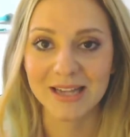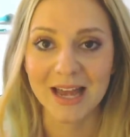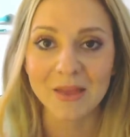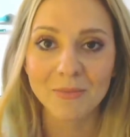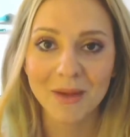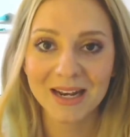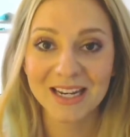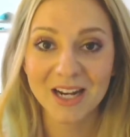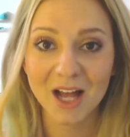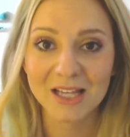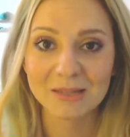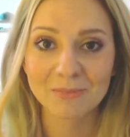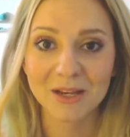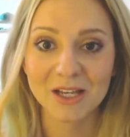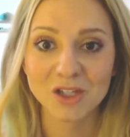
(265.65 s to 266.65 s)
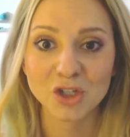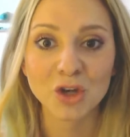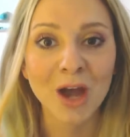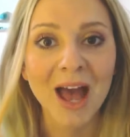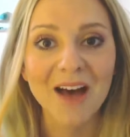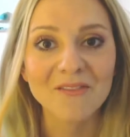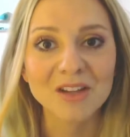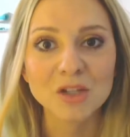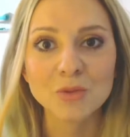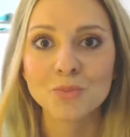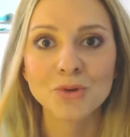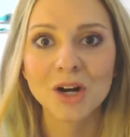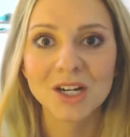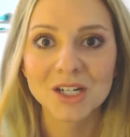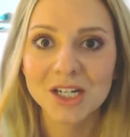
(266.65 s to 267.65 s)
that many knots because you haven't
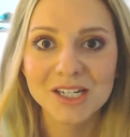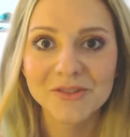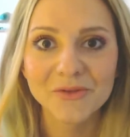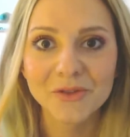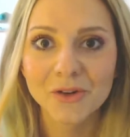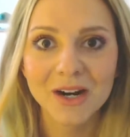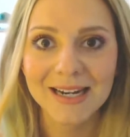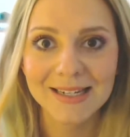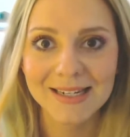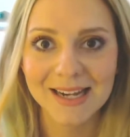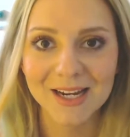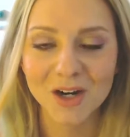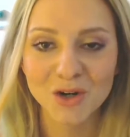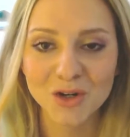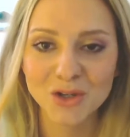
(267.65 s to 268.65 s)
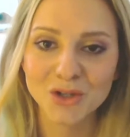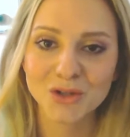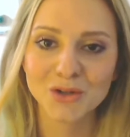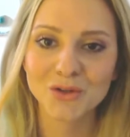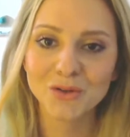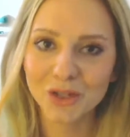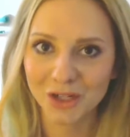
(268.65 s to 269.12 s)
brushed it for a day or two?